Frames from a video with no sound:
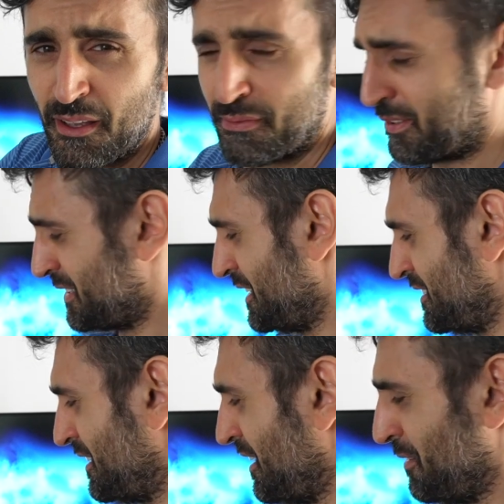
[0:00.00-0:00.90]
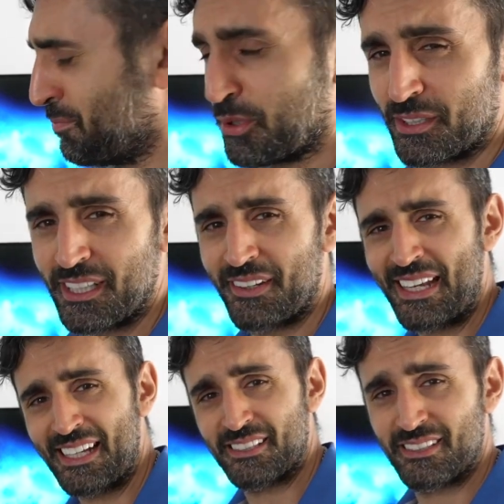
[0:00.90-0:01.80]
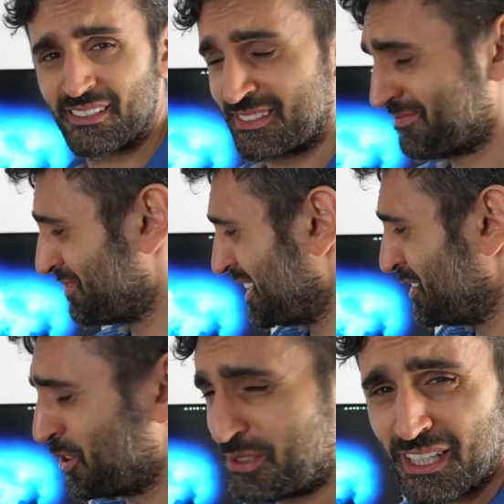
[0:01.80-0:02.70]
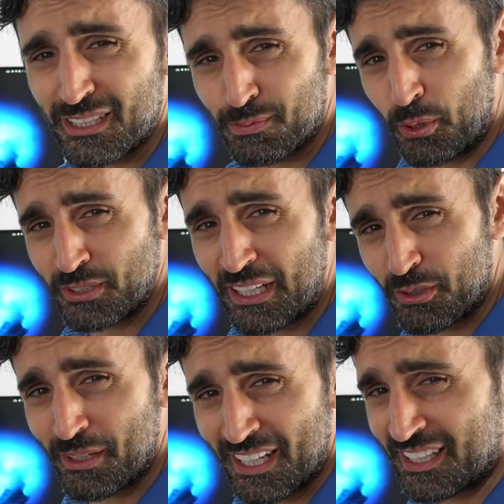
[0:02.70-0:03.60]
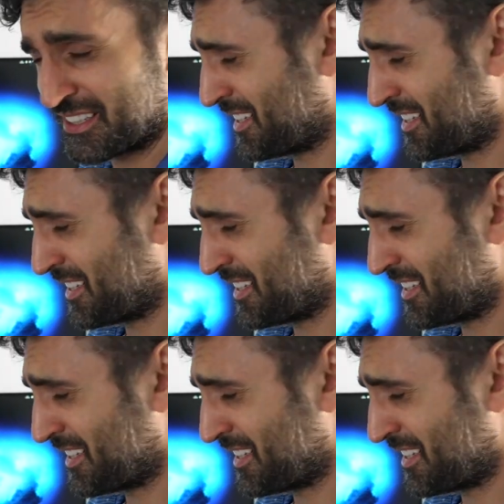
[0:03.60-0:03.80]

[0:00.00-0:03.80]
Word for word: fix this broken down NAS. 2 years broke down already.